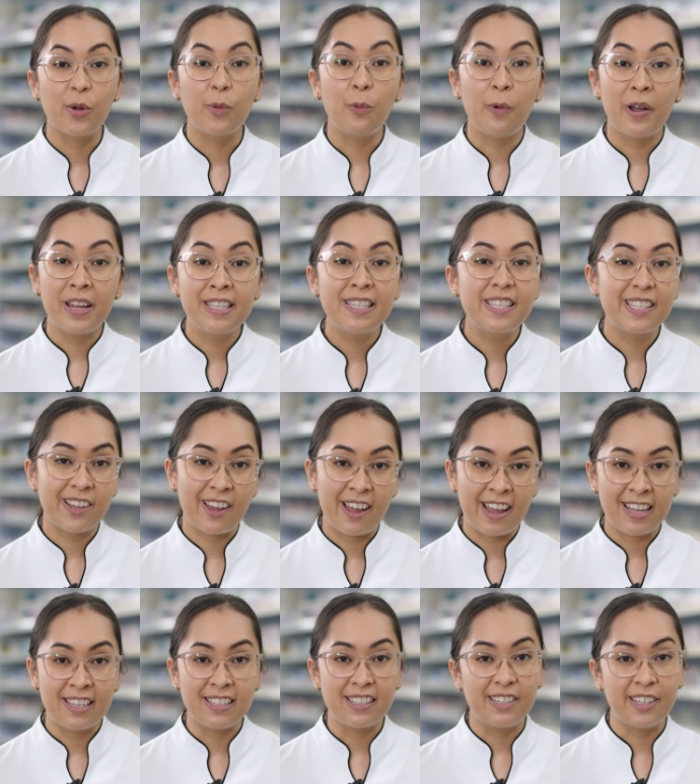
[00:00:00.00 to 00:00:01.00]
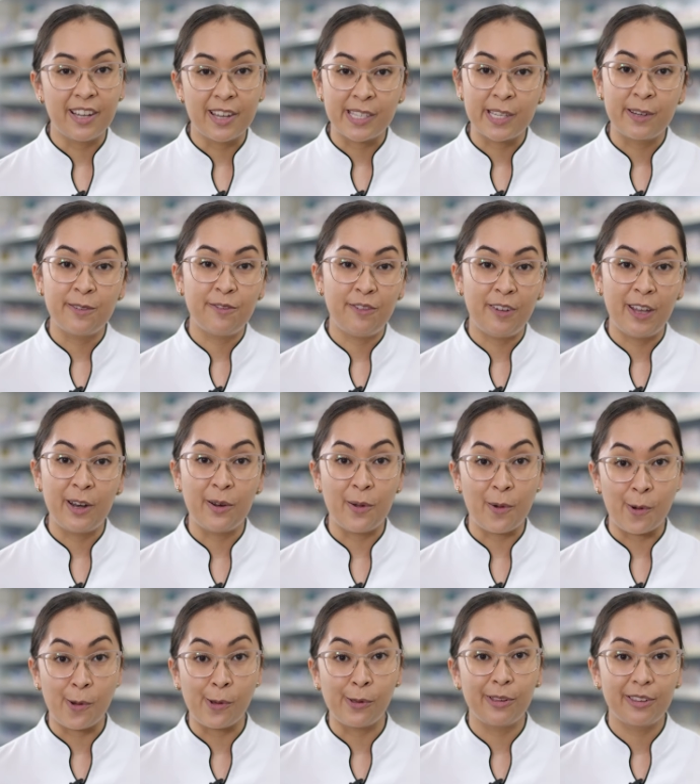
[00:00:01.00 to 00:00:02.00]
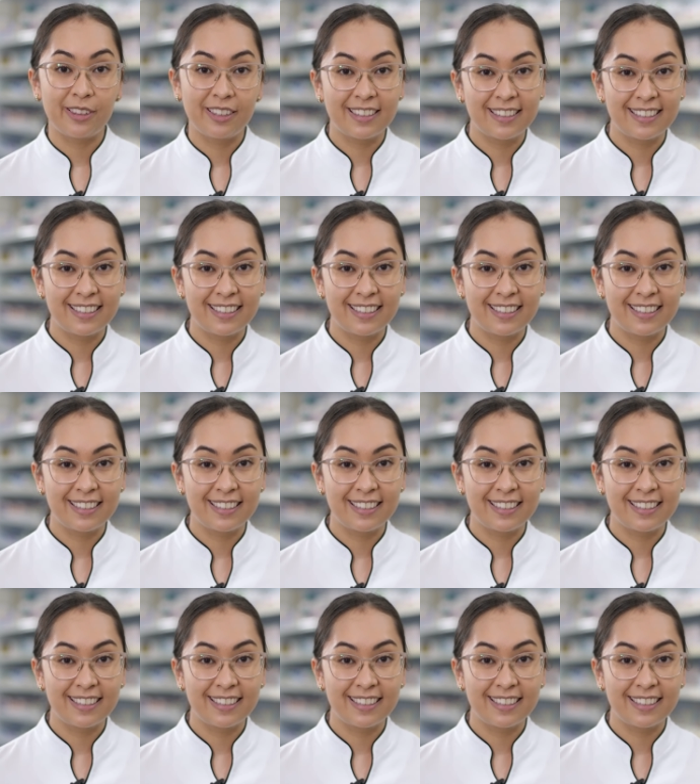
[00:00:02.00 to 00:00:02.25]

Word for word: One size doesn't fit all.